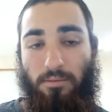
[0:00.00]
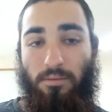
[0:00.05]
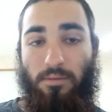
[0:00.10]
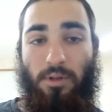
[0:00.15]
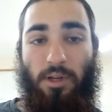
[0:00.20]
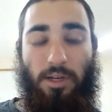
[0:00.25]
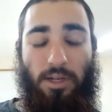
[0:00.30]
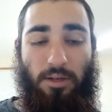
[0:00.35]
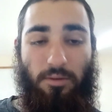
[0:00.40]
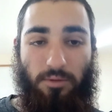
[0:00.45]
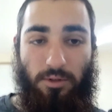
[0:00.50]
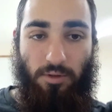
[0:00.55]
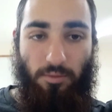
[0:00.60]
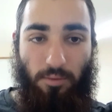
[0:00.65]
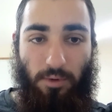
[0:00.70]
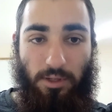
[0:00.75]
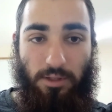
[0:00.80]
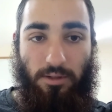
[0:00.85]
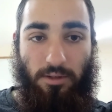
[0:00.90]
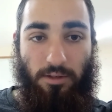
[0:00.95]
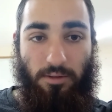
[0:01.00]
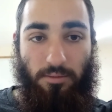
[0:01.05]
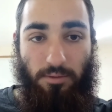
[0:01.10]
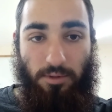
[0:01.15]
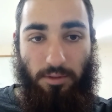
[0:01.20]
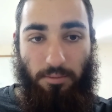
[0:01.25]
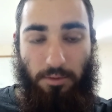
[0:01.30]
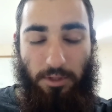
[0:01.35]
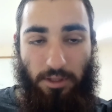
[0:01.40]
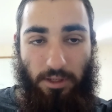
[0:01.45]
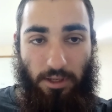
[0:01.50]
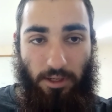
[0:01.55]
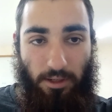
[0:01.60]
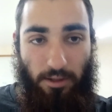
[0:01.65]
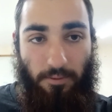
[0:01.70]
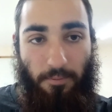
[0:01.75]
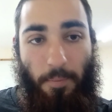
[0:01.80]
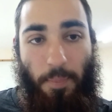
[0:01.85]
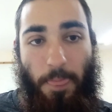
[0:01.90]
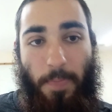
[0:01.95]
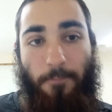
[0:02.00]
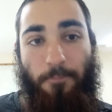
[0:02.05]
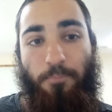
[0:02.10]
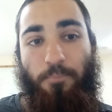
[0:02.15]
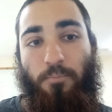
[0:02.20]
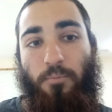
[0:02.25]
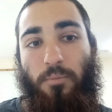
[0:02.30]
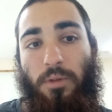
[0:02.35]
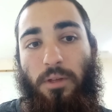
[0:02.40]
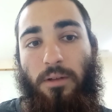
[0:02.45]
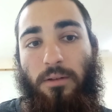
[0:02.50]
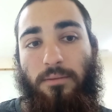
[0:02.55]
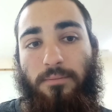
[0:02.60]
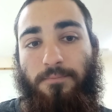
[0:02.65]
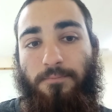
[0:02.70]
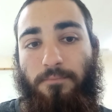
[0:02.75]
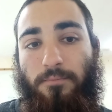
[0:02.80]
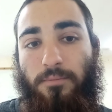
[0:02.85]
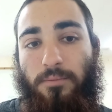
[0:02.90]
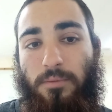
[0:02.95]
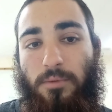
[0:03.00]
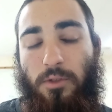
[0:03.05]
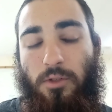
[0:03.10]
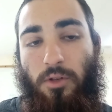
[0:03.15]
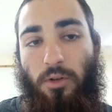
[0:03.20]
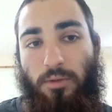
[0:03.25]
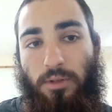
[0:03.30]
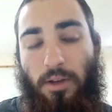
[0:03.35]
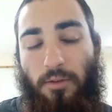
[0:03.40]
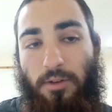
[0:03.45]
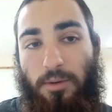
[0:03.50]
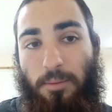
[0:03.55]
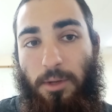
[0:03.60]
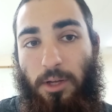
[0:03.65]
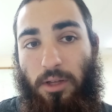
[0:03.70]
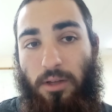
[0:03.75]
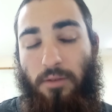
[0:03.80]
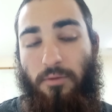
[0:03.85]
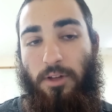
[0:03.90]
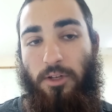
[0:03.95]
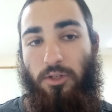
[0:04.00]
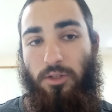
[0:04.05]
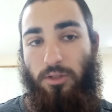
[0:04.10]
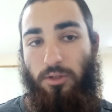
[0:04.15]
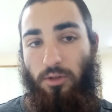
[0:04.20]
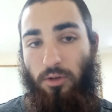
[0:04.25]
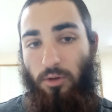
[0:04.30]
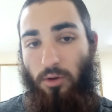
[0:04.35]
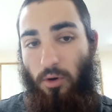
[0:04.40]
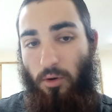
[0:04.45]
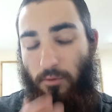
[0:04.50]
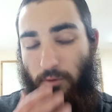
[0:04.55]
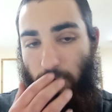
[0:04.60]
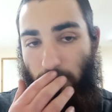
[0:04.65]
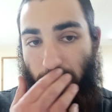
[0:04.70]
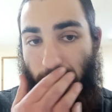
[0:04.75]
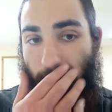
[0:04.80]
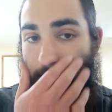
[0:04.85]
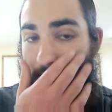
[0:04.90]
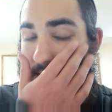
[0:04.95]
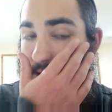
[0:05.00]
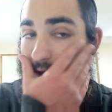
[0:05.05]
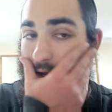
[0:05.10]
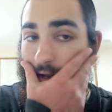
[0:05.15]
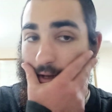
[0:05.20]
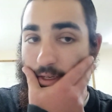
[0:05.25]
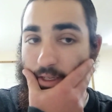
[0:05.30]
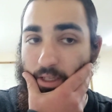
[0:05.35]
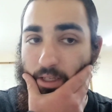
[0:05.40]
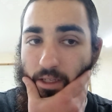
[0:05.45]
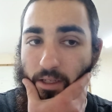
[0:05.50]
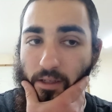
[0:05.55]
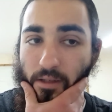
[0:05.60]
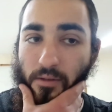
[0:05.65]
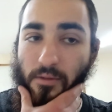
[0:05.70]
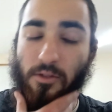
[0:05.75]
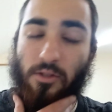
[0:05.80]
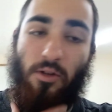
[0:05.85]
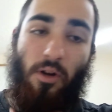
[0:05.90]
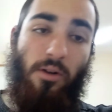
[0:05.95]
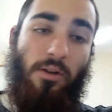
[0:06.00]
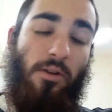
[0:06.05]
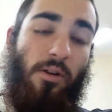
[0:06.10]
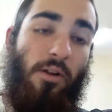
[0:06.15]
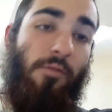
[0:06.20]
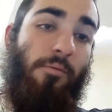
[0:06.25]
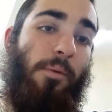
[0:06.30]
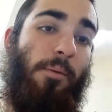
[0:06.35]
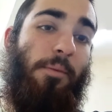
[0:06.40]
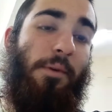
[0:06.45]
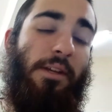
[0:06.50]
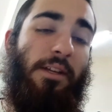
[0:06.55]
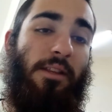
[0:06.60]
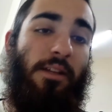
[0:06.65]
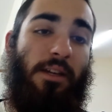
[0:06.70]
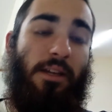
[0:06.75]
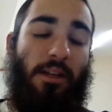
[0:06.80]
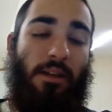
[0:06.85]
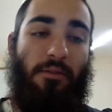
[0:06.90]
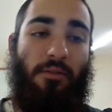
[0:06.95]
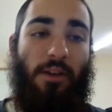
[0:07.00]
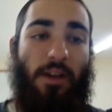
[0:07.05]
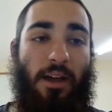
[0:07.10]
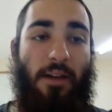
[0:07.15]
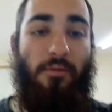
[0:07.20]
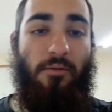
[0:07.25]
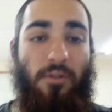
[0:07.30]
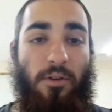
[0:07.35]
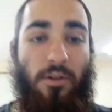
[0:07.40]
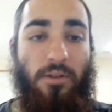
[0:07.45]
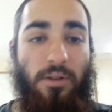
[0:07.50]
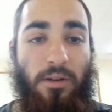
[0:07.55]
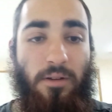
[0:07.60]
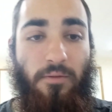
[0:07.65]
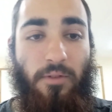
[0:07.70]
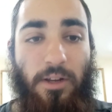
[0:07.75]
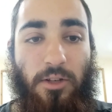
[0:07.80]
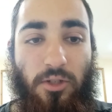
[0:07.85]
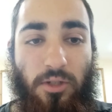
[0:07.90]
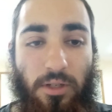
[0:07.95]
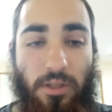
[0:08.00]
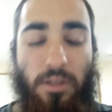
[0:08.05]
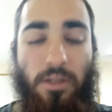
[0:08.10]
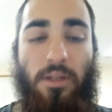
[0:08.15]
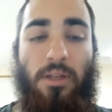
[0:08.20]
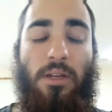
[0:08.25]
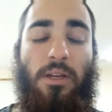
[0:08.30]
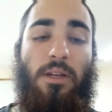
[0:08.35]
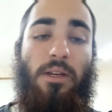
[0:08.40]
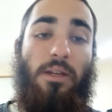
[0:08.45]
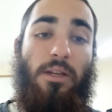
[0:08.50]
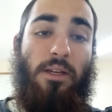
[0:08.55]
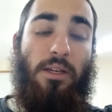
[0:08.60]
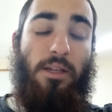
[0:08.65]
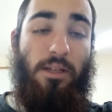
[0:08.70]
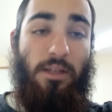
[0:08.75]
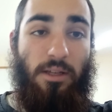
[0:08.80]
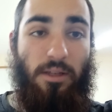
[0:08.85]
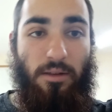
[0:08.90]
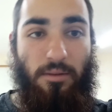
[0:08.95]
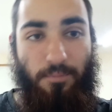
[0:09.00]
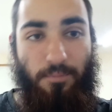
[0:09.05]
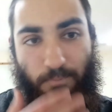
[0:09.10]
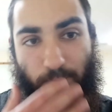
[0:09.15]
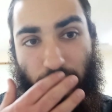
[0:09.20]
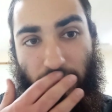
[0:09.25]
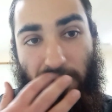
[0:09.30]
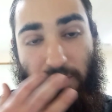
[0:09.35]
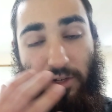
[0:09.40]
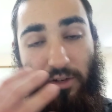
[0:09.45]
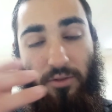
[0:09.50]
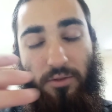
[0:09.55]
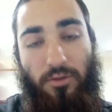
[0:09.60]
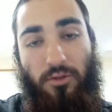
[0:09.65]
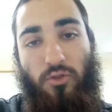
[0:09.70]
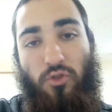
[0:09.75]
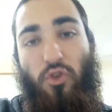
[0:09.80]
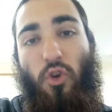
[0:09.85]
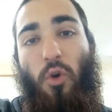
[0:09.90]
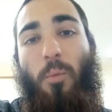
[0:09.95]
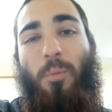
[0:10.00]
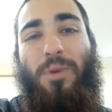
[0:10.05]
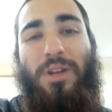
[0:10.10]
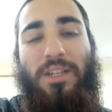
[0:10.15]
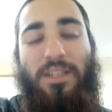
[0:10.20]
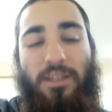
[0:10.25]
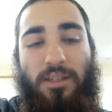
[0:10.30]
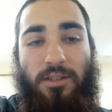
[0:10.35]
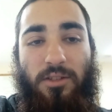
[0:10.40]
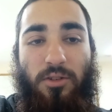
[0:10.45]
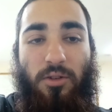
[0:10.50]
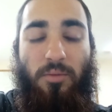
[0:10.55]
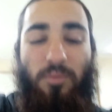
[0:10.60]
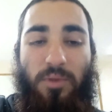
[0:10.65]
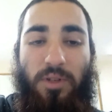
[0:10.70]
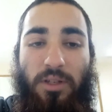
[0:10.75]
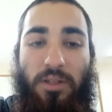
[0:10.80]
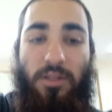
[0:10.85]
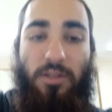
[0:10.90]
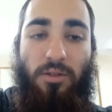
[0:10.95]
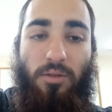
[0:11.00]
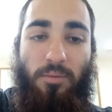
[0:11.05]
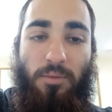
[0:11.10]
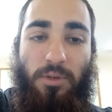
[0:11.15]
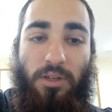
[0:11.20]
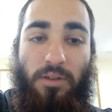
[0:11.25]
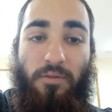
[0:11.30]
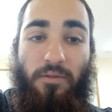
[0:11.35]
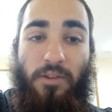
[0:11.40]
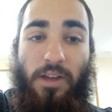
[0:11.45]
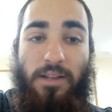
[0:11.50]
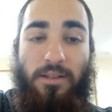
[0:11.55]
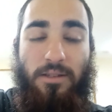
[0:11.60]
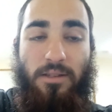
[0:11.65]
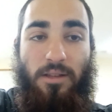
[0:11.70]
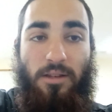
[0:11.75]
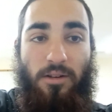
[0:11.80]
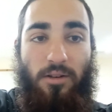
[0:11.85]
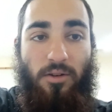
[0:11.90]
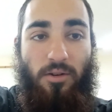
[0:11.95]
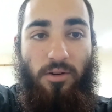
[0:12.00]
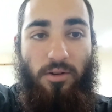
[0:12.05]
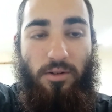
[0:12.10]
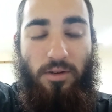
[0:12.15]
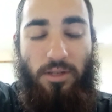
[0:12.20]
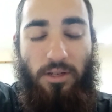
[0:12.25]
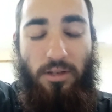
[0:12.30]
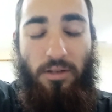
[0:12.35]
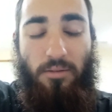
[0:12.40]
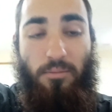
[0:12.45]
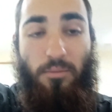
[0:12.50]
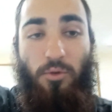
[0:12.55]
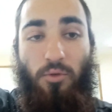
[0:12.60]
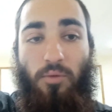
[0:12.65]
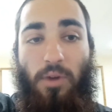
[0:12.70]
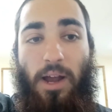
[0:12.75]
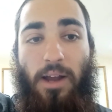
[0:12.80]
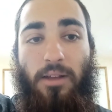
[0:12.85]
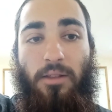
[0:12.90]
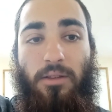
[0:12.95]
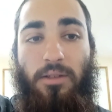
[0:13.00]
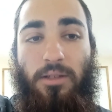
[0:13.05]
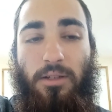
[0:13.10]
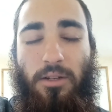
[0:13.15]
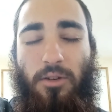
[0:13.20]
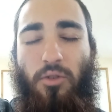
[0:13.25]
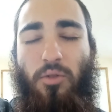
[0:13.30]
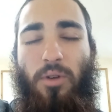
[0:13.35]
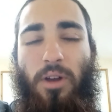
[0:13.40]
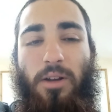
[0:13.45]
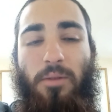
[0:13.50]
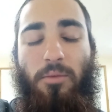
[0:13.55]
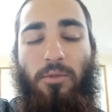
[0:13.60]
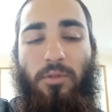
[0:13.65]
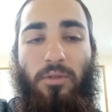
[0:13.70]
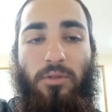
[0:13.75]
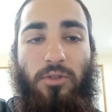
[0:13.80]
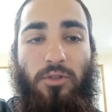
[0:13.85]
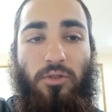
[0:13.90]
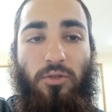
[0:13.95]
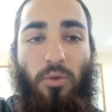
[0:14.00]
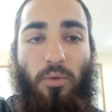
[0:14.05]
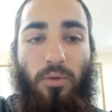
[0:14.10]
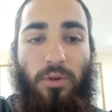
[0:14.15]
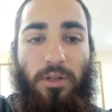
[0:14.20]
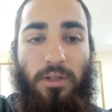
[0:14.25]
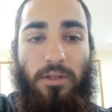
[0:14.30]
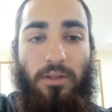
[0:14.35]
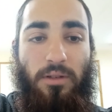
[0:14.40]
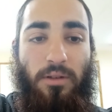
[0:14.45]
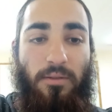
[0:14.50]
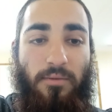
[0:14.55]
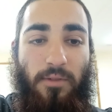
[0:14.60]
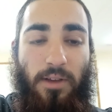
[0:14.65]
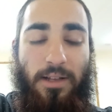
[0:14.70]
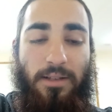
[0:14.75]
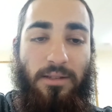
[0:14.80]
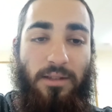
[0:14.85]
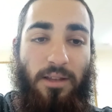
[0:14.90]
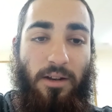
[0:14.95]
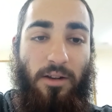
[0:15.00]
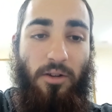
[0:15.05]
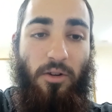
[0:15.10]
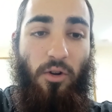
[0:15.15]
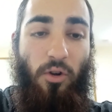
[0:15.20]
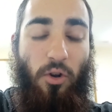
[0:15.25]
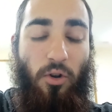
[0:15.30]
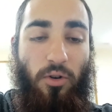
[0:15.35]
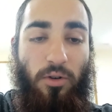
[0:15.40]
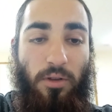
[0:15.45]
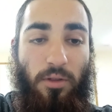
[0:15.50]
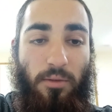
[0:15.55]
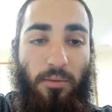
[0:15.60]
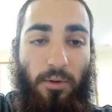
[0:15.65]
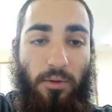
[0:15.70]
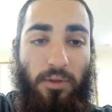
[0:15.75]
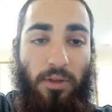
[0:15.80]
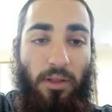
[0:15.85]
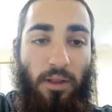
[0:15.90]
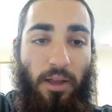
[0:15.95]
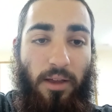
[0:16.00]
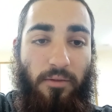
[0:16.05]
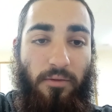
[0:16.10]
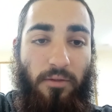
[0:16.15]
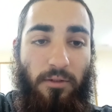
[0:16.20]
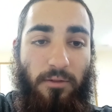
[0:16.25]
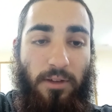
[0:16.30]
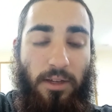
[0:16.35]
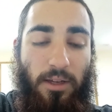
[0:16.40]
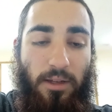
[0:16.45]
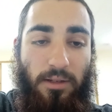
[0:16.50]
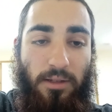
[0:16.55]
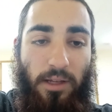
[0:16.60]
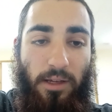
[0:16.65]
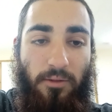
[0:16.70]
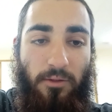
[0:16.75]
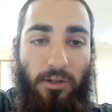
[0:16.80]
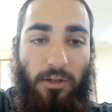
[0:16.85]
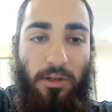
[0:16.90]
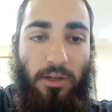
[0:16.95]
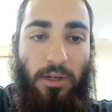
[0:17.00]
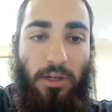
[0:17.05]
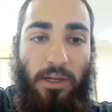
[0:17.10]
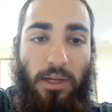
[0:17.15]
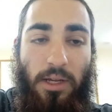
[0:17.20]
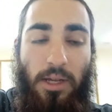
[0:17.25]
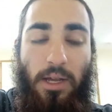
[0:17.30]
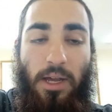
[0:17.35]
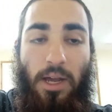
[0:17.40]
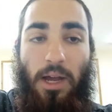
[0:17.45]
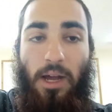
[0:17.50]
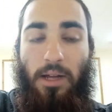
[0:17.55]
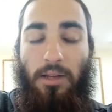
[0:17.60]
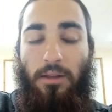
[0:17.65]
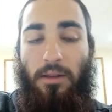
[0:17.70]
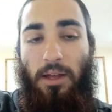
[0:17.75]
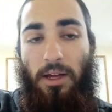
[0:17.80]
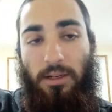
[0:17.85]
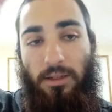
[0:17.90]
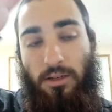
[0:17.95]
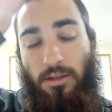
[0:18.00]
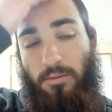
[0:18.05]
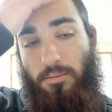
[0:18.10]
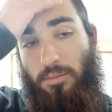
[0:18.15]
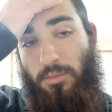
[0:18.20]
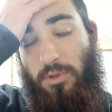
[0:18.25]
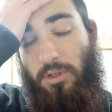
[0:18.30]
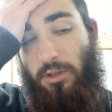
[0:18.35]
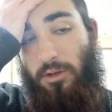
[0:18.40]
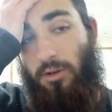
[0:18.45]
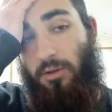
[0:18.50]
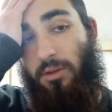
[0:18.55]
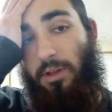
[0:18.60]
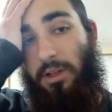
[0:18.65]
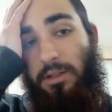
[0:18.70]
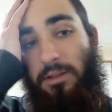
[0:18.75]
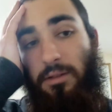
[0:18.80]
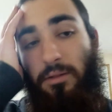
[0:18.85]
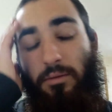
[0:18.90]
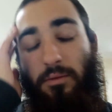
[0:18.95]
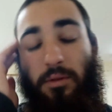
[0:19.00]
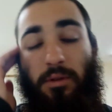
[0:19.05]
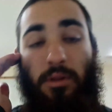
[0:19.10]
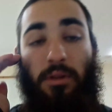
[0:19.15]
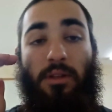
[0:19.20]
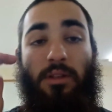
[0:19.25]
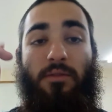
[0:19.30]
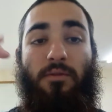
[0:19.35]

and he was the one to be king. So David Melech eventually took over, and he started off by being the king of Hebron, and eventually he there's so many events that occurred, miraculous, incredible stories and events that occurred throughout the life of King David. And that could, that's, in this